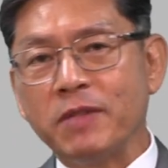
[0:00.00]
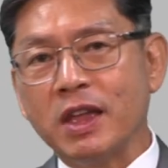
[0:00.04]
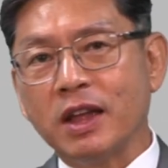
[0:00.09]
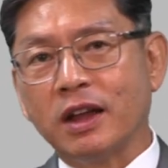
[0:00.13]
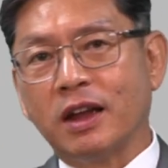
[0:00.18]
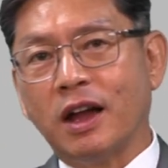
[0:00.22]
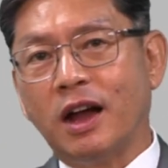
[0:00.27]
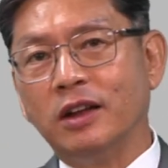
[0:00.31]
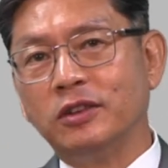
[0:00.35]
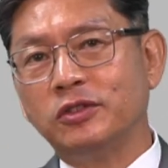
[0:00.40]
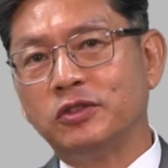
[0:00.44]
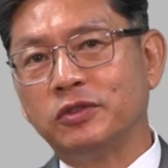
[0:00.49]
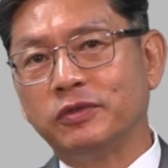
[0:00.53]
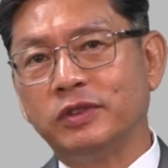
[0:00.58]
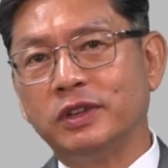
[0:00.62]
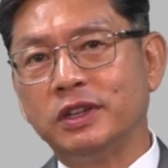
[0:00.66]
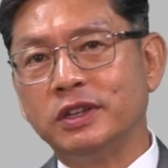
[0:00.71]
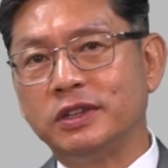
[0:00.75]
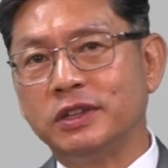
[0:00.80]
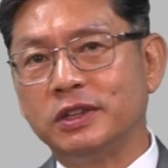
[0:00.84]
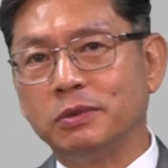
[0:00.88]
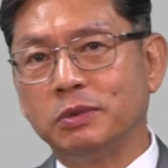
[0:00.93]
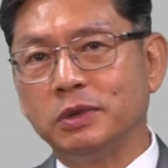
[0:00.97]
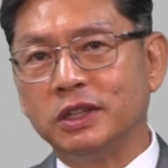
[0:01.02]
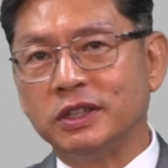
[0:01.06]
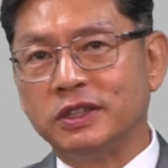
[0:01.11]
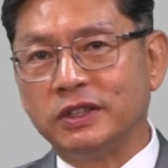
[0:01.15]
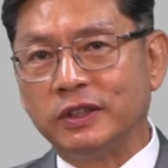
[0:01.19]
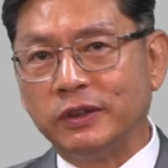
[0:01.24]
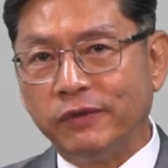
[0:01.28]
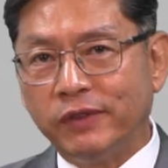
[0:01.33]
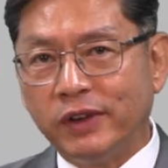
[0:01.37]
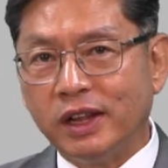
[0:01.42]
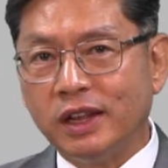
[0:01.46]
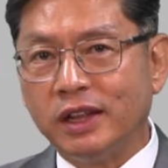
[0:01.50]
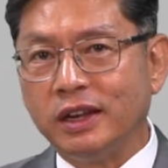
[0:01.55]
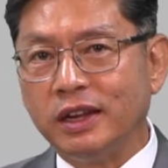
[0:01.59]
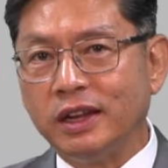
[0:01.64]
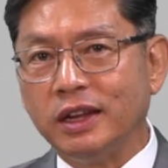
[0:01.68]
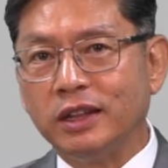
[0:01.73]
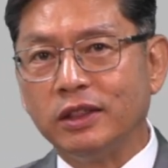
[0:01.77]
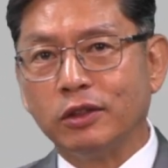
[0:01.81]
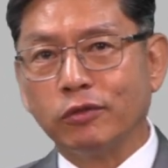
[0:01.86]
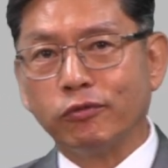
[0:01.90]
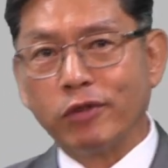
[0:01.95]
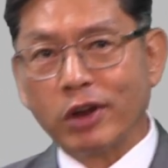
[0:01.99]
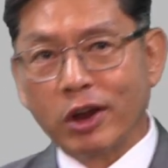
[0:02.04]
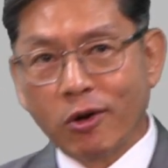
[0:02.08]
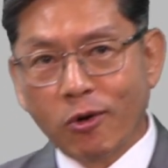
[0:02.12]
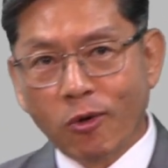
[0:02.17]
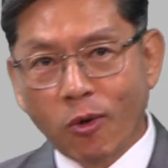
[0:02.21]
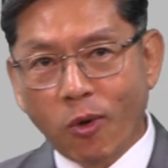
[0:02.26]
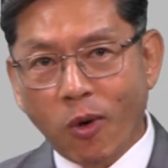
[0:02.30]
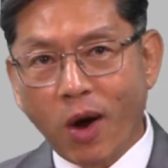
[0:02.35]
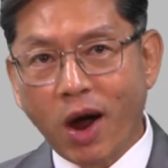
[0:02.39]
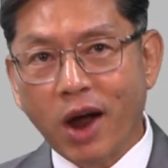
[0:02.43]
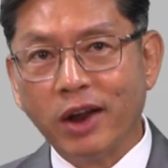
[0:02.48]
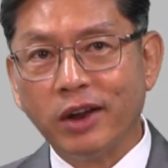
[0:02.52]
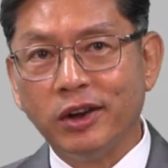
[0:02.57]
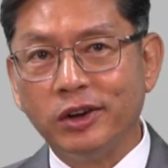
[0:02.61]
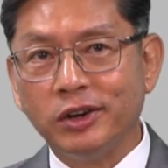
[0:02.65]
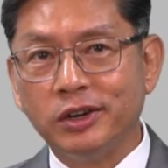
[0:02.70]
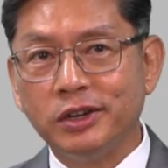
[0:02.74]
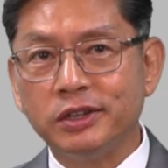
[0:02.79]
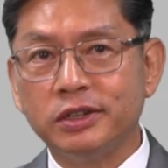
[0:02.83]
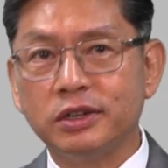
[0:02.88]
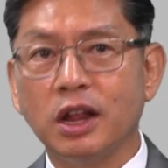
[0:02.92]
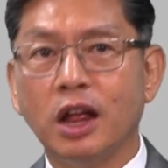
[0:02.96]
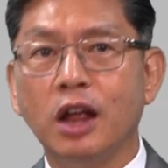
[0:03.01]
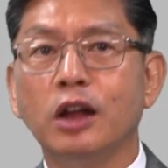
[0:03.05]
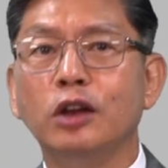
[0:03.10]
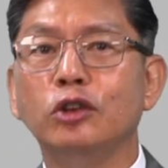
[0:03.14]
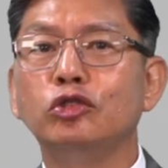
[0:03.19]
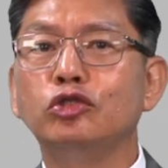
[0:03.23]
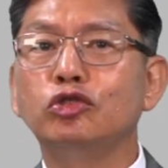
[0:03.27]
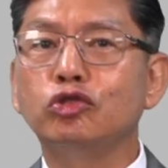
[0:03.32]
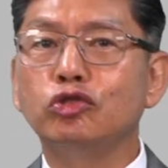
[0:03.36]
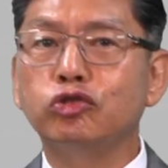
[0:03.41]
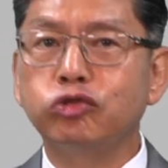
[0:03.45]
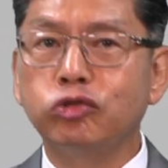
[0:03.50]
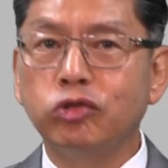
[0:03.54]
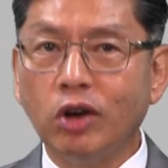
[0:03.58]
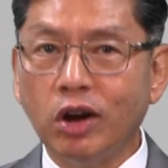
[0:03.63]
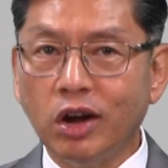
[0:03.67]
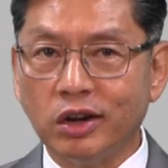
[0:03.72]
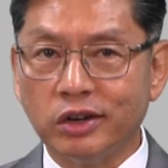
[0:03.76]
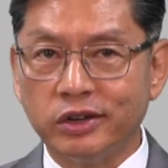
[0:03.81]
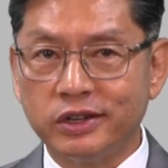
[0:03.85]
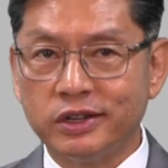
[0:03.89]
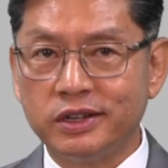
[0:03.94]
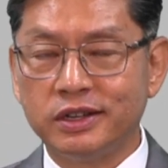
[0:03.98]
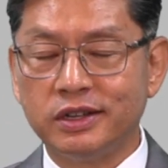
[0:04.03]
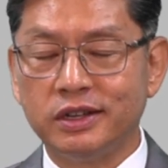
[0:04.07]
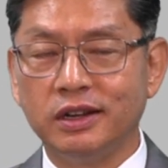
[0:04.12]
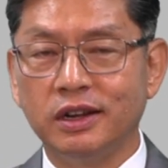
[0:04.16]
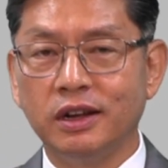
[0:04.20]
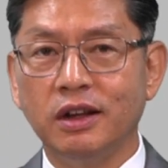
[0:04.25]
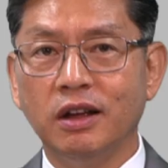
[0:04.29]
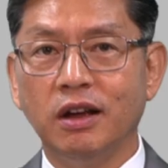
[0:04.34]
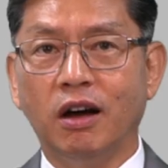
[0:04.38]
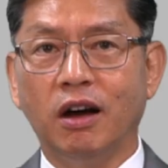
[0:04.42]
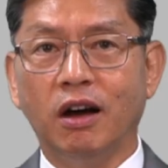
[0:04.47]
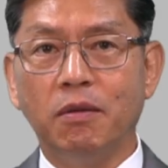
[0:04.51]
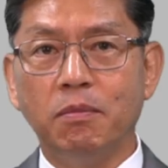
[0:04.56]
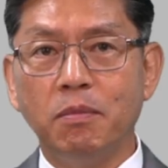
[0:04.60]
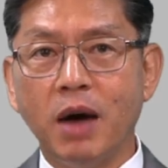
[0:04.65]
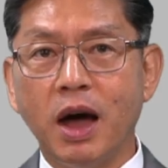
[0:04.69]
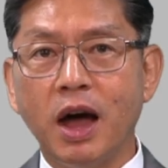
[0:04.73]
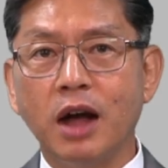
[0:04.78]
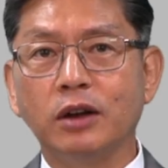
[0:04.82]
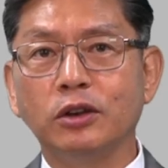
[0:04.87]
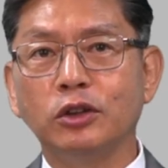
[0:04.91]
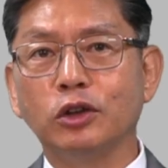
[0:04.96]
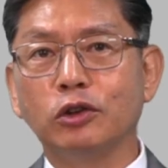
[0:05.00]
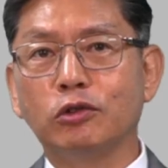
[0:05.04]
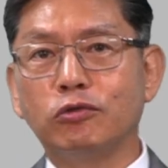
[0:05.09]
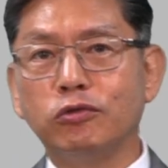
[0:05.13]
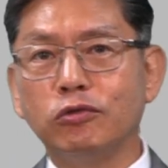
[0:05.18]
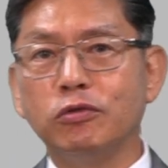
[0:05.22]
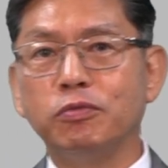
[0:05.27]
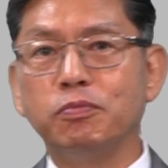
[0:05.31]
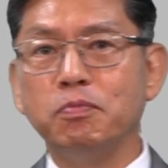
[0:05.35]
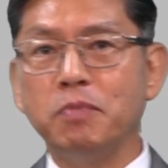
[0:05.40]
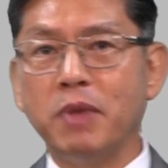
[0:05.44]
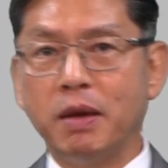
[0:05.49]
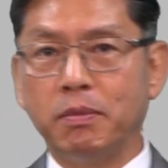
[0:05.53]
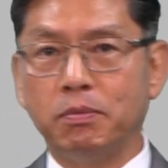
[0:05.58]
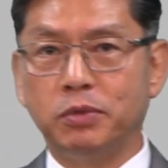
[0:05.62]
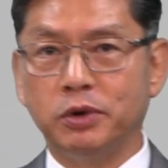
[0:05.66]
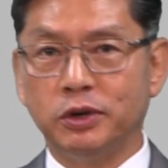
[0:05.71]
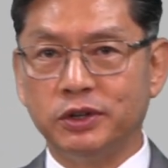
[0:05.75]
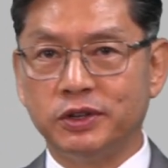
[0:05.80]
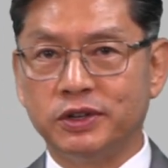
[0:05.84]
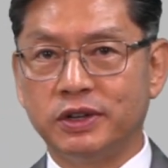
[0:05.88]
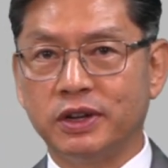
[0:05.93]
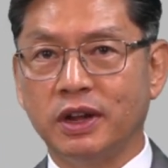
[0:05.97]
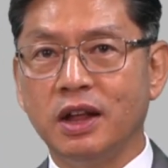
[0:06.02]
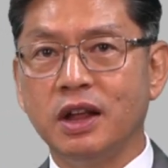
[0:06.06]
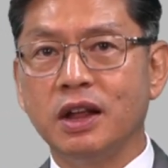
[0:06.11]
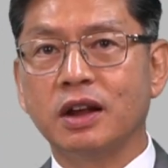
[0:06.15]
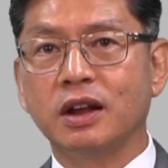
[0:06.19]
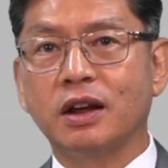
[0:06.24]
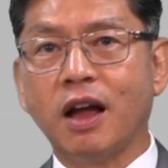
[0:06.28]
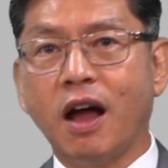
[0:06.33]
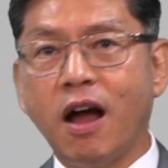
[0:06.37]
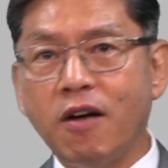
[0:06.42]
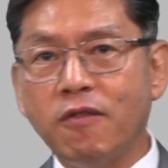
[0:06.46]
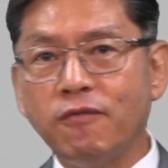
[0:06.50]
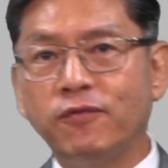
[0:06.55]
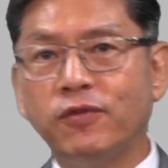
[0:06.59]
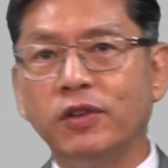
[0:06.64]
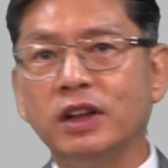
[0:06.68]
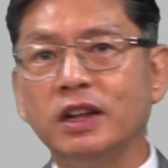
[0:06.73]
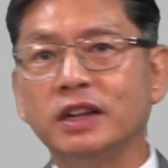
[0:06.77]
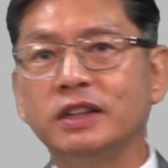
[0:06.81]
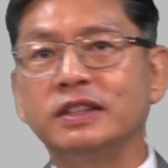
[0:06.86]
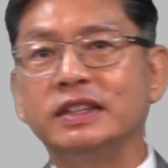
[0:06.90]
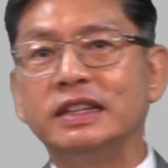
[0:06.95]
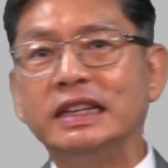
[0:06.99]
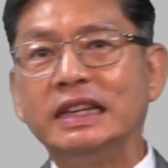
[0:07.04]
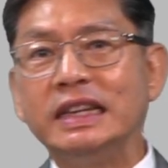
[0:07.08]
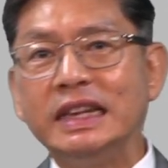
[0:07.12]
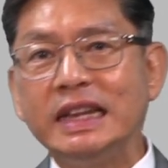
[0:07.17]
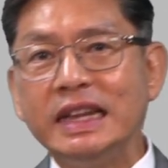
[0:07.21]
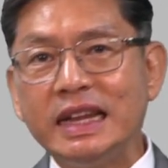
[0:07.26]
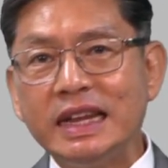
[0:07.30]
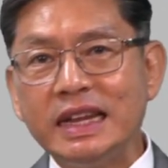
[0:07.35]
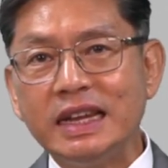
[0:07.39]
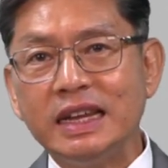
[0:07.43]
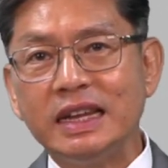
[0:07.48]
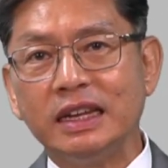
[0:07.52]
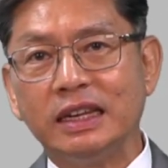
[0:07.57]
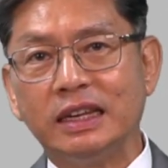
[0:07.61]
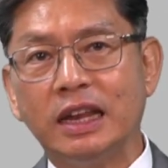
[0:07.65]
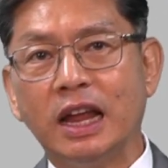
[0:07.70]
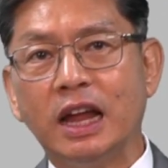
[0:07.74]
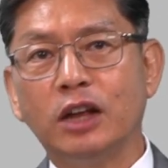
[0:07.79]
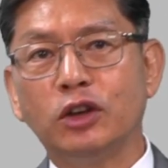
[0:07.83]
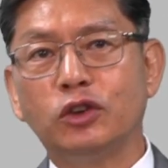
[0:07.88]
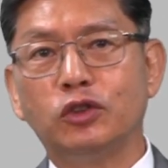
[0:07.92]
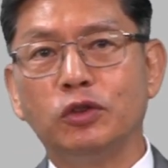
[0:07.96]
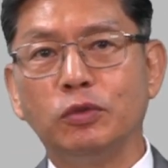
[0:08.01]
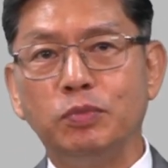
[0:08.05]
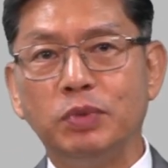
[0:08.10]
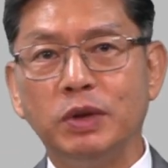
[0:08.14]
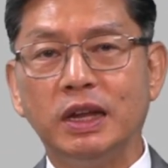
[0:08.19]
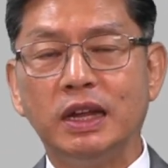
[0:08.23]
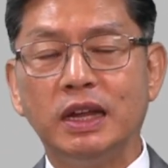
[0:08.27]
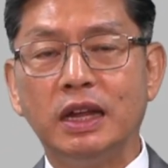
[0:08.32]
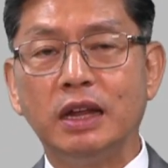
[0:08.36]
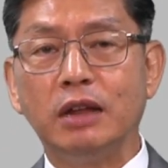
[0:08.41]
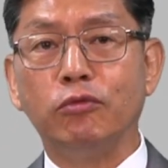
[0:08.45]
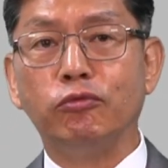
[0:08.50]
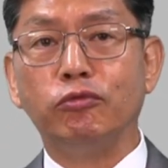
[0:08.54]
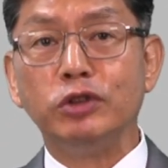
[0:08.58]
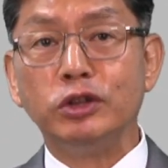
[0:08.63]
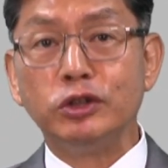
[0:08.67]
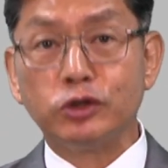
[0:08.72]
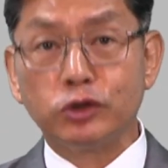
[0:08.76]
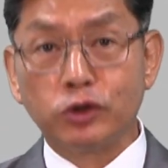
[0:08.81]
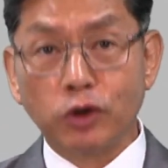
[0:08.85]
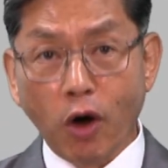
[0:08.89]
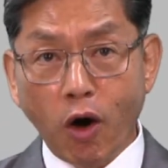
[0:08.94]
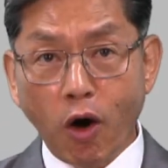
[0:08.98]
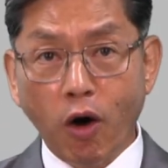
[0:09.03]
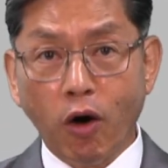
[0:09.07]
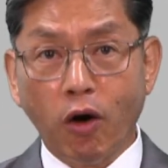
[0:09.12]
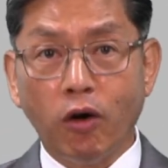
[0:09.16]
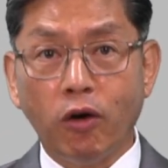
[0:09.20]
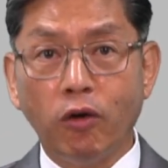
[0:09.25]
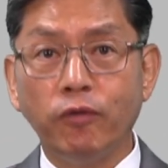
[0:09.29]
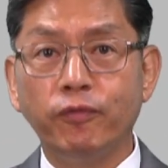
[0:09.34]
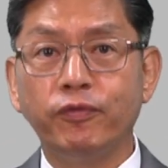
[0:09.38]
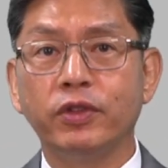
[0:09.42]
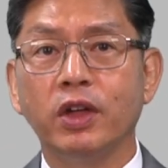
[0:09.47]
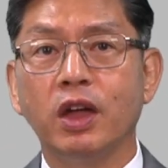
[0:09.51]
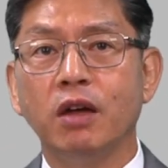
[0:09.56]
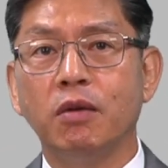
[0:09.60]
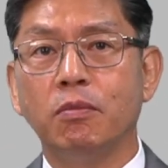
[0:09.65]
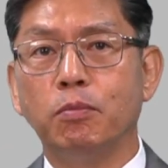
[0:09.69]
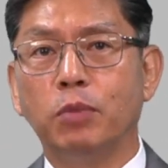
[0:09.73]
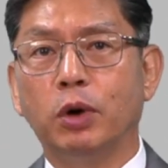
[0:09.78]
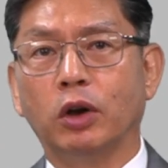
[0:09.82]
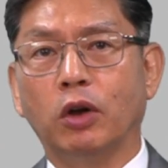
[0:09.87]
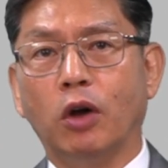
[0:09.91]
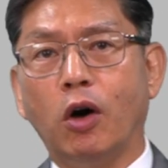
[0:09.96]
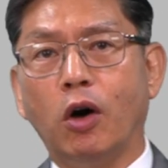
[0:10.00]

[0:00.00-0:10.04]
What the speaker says: controversy with civility that requires trust among the group members. Conflicts need to be resolved, but